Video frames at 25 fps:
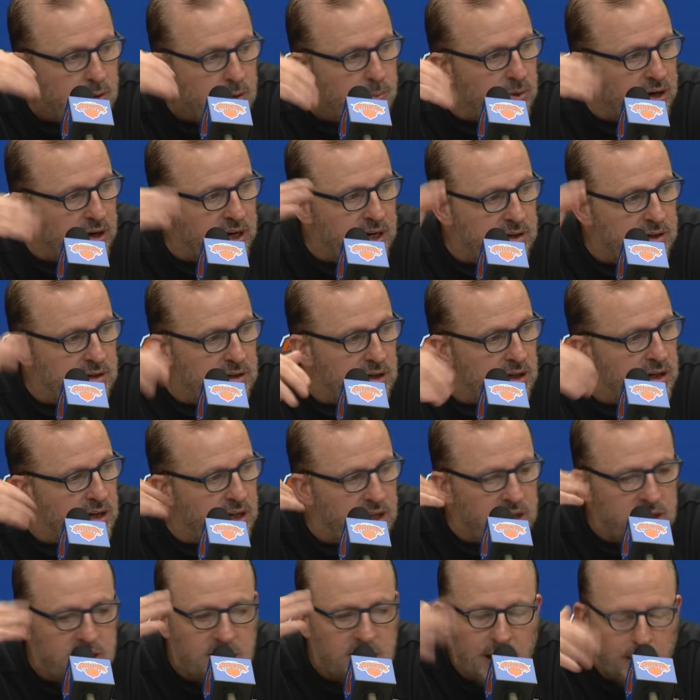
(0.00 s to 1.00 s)
but
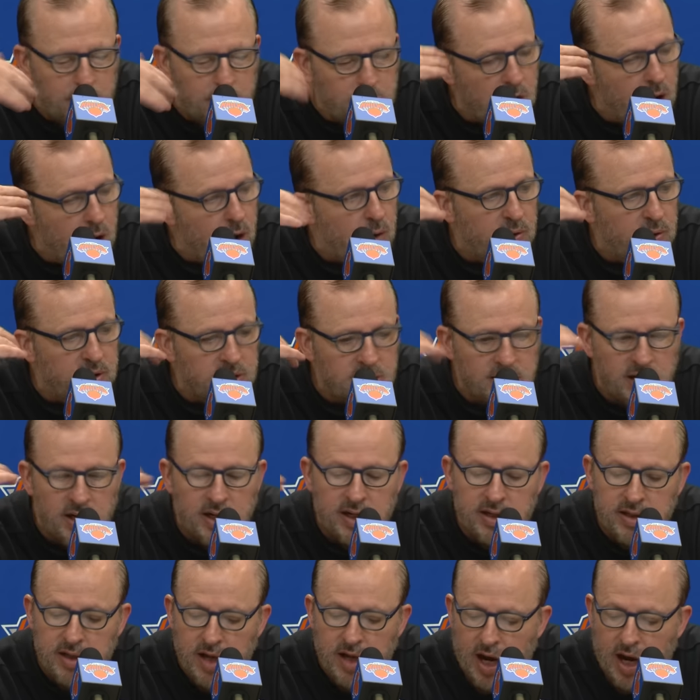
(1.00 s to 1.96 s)
he kept going. And,